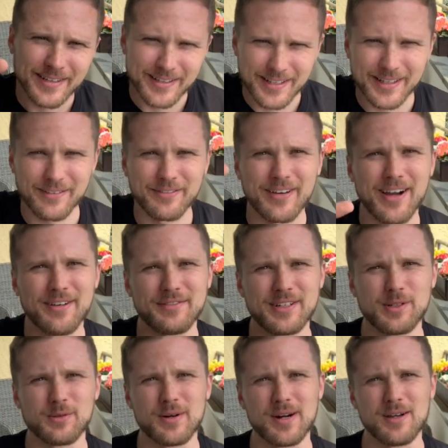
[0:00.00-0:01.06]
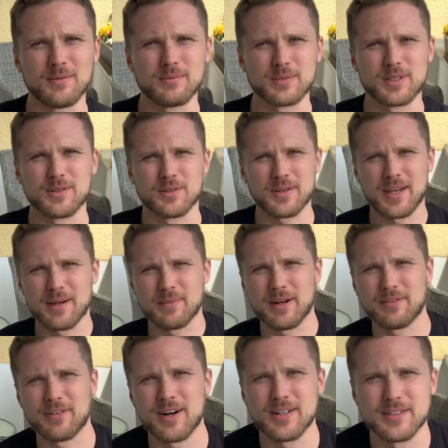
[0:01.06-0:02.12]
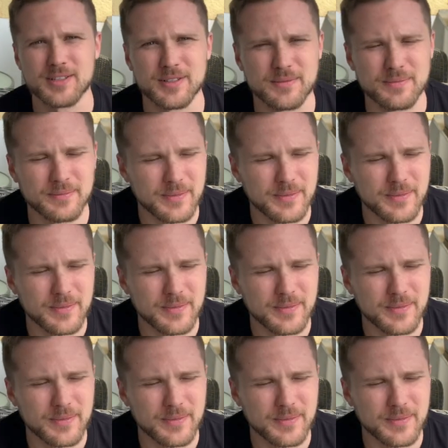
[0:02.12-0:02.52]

to the 5D realms, okay, my friends?